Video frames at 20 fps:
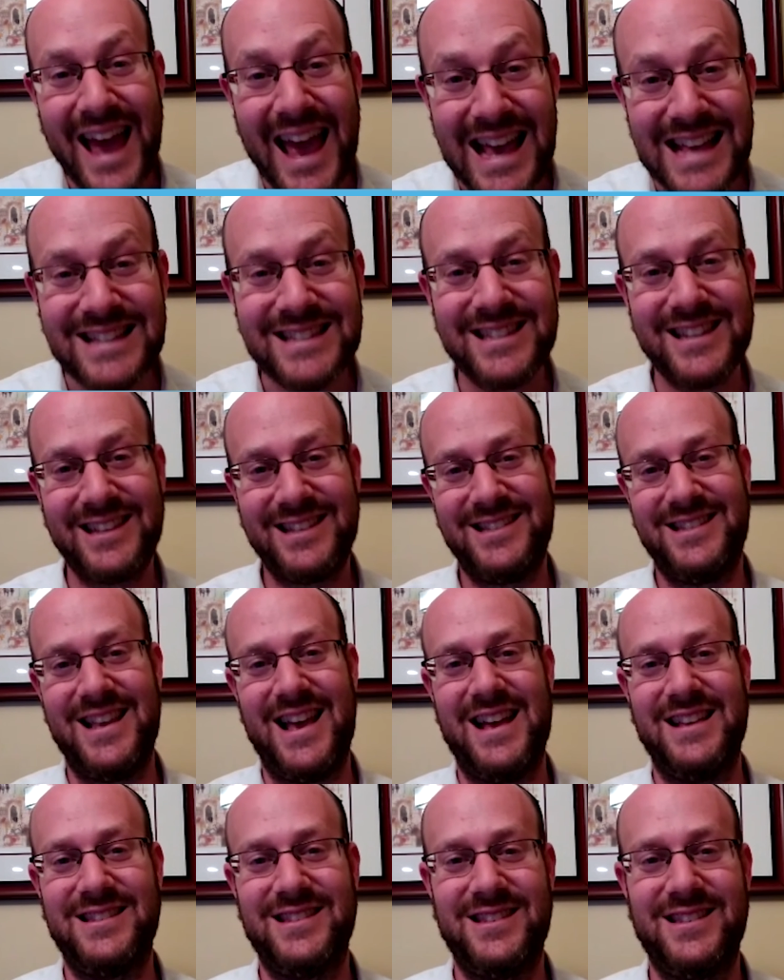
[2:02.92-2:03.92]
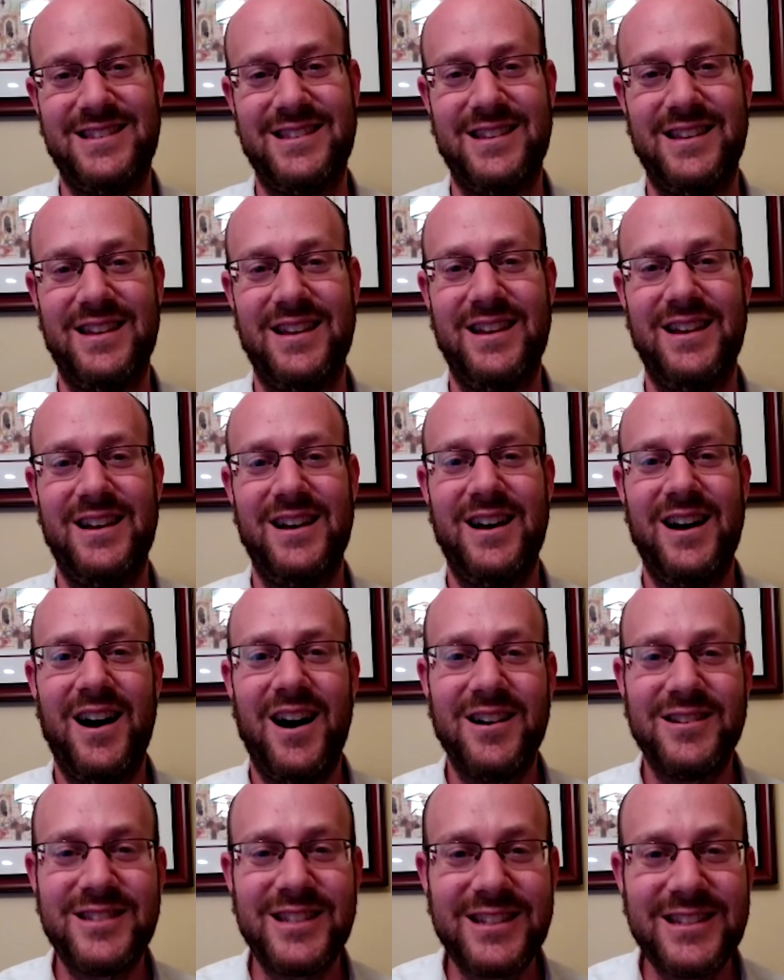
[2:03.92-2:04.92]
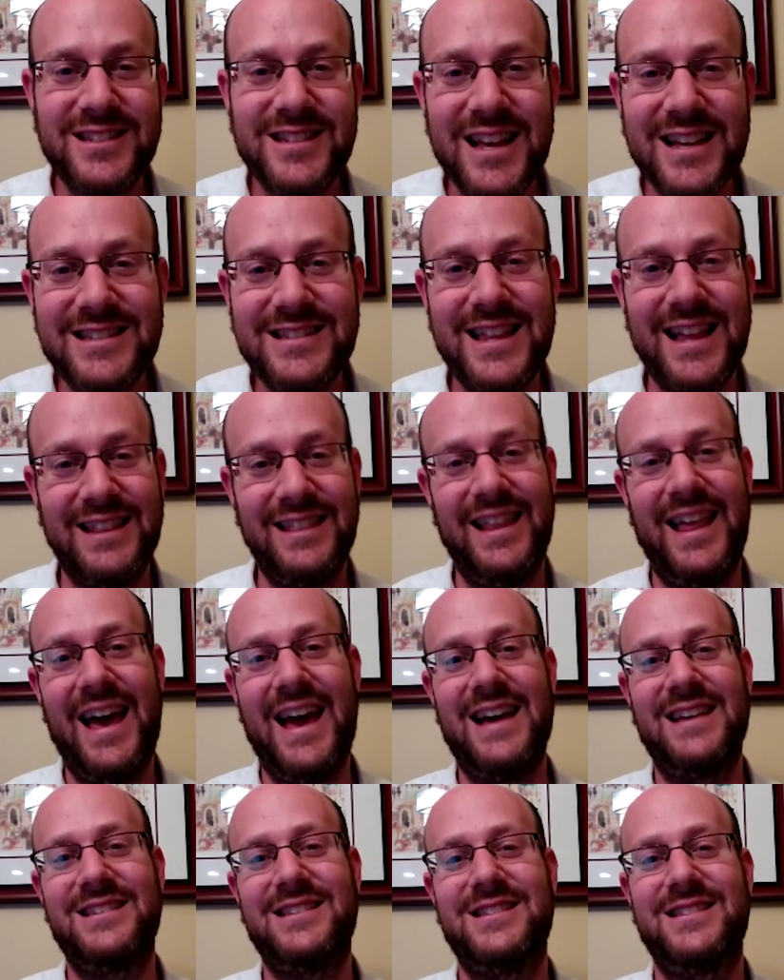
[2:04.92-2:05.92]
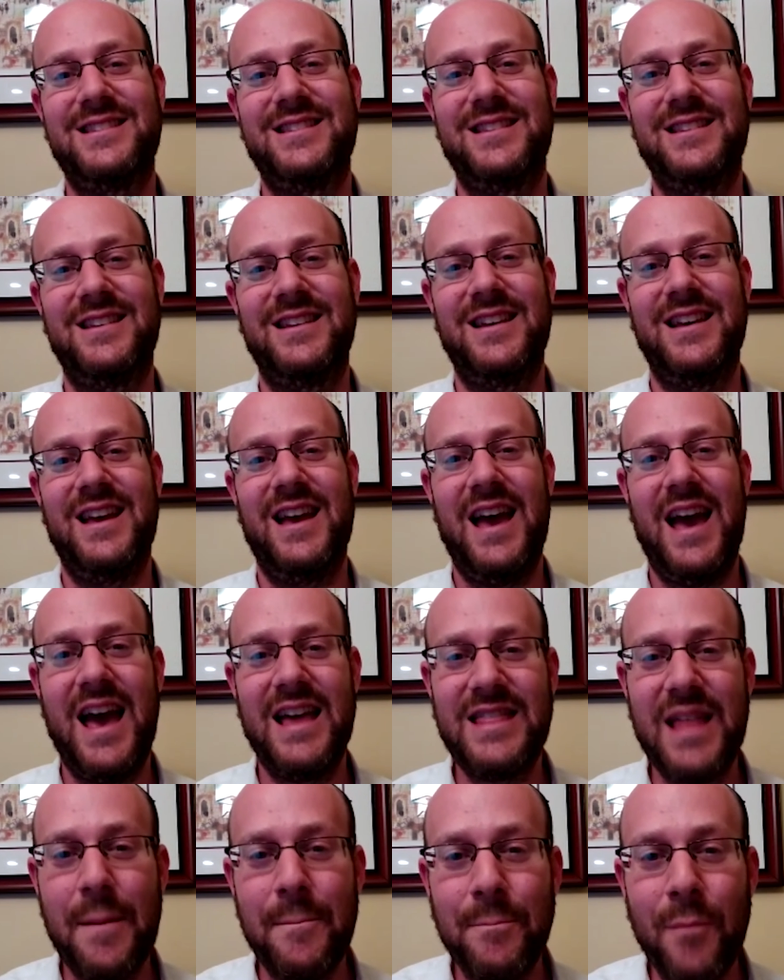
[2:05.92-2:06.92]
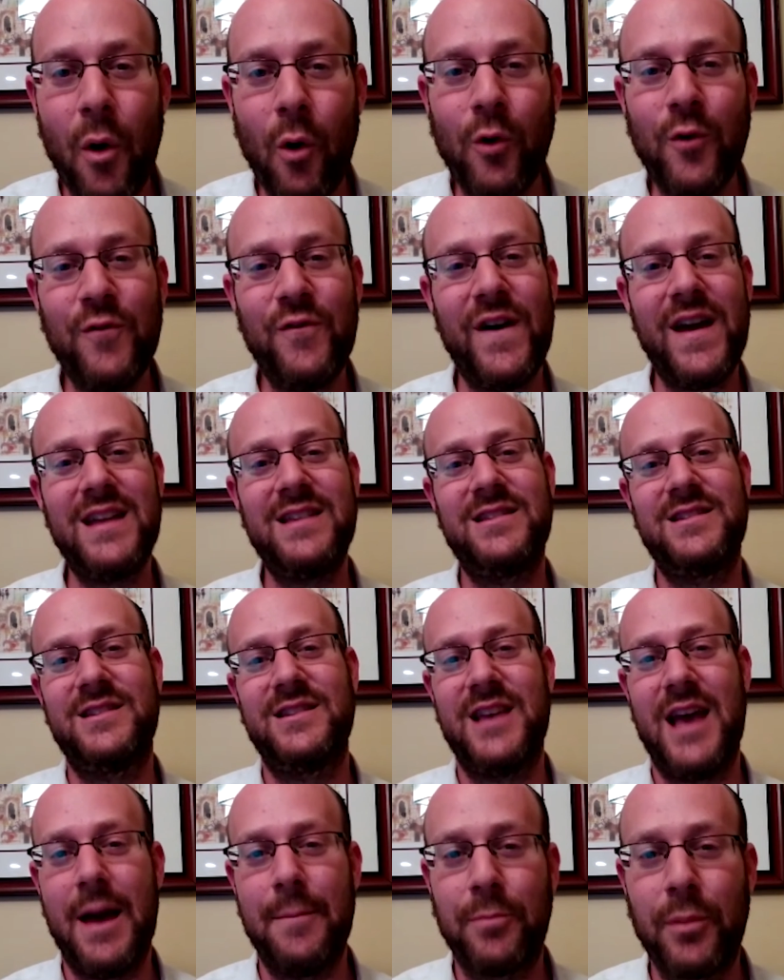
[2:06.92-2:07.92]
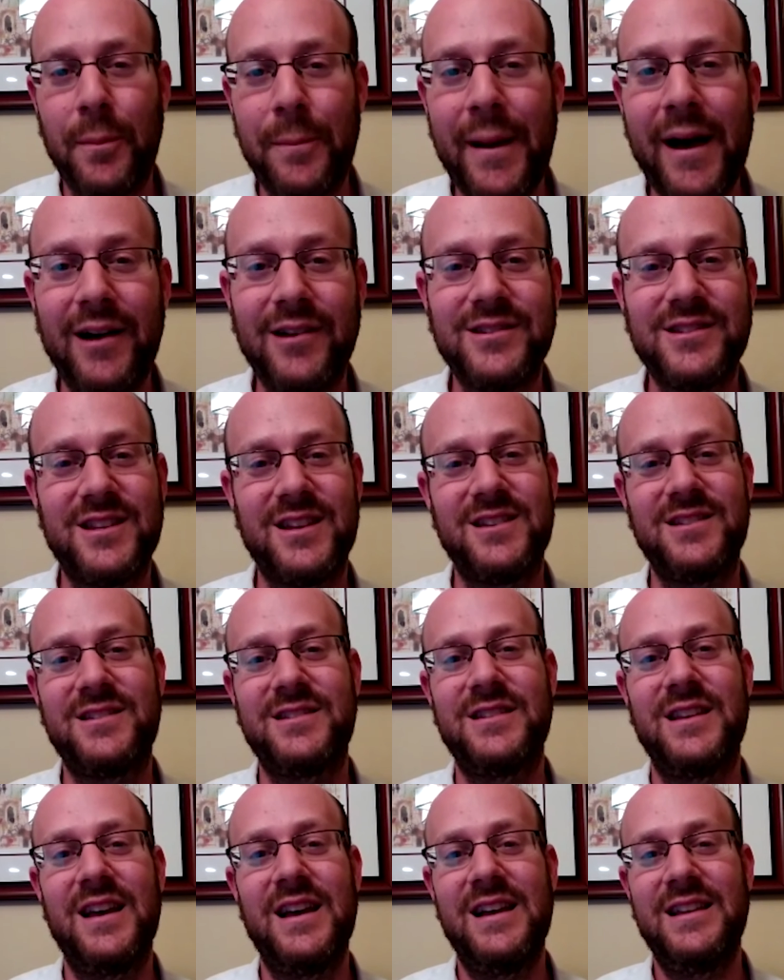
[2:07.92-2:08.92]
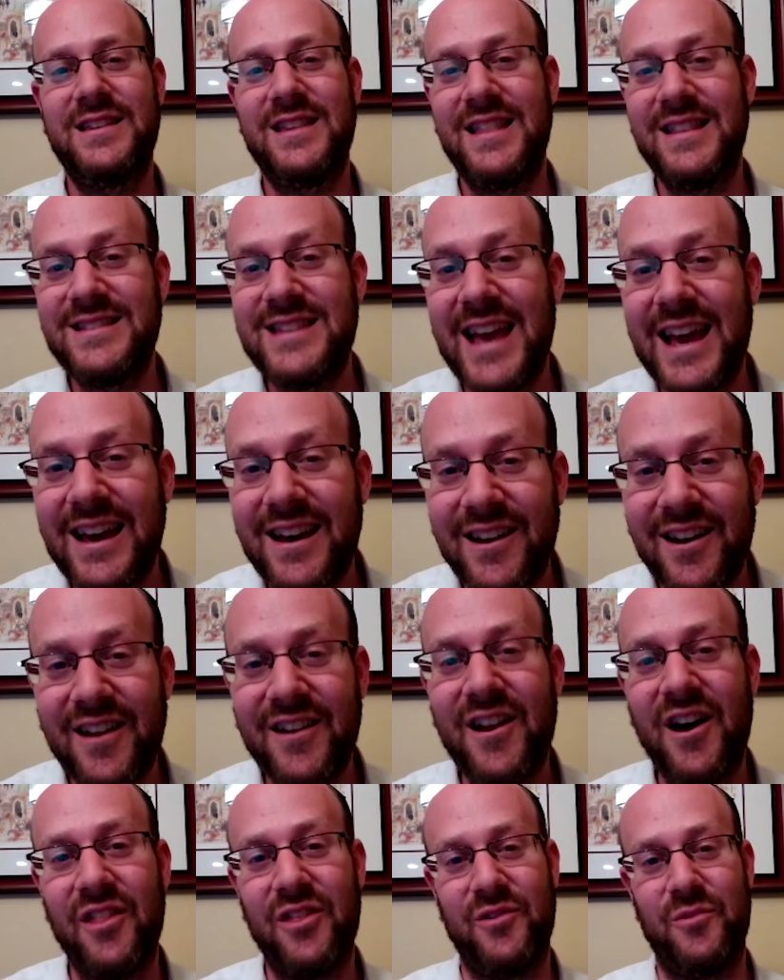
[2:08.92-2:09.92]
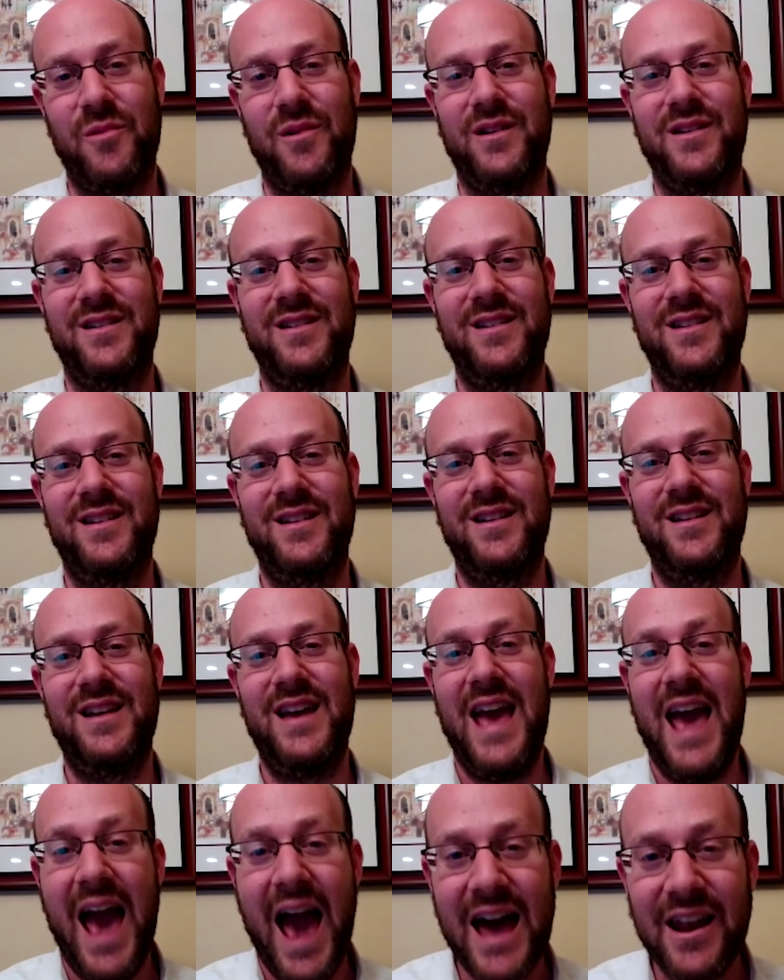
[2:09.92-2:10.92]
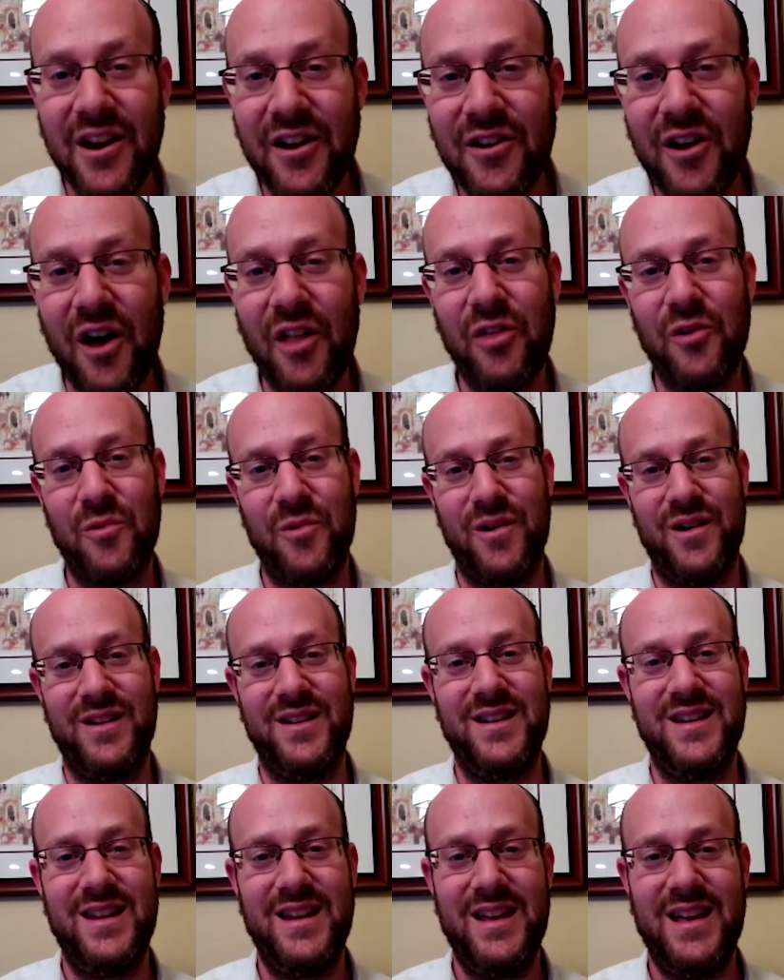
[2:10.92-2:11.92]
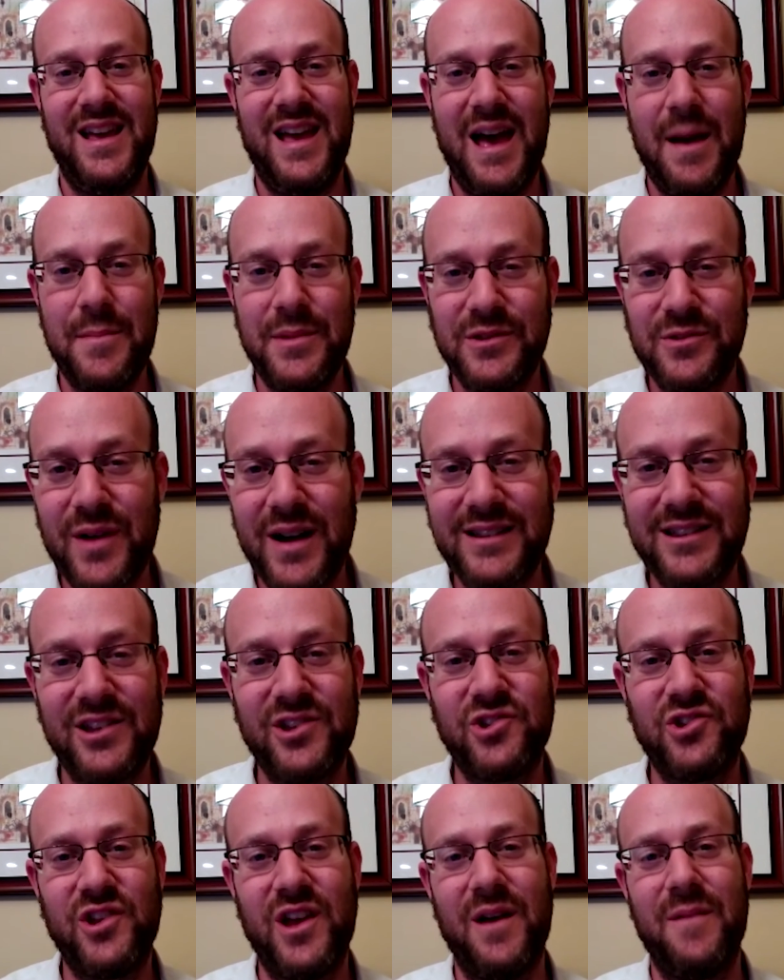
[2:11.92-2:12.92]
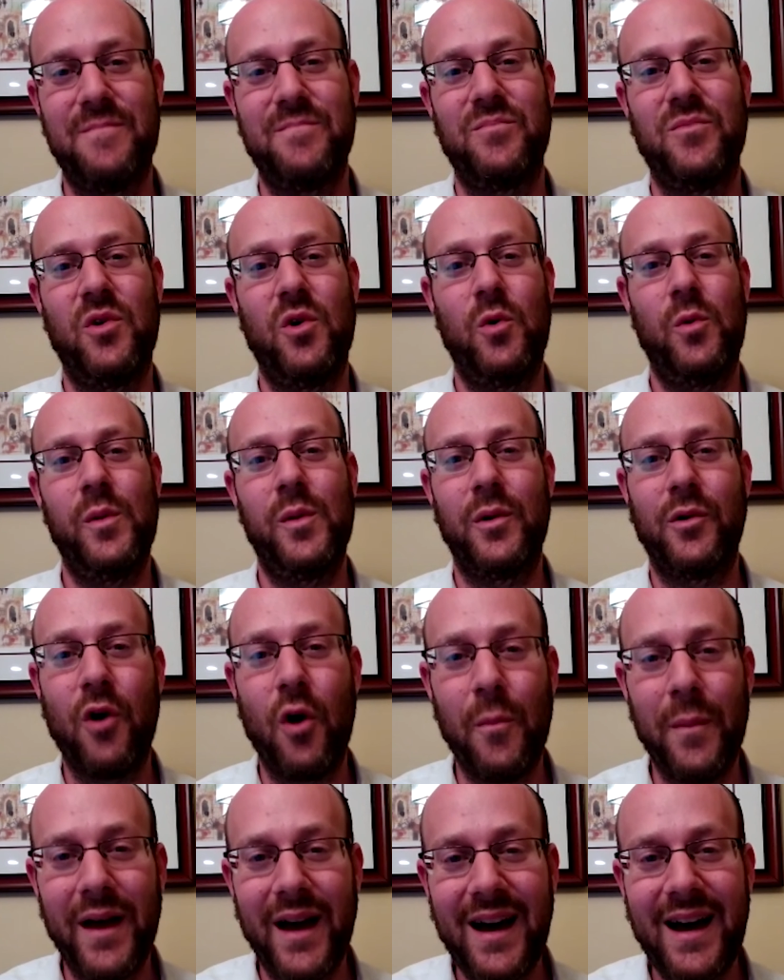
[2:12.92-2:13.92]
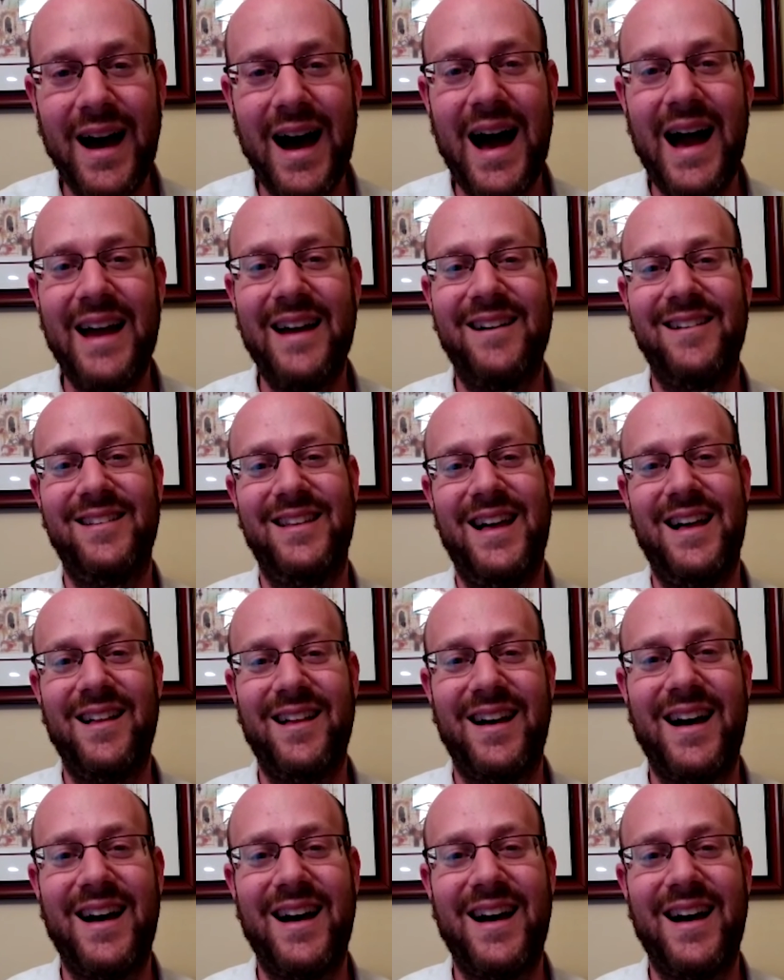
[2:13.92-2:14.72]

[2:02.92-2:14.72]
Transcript: taste success, a success that lasts and that motivates and propels us to then take on another one, and B'ezrat Hashem, we will go Mechayel El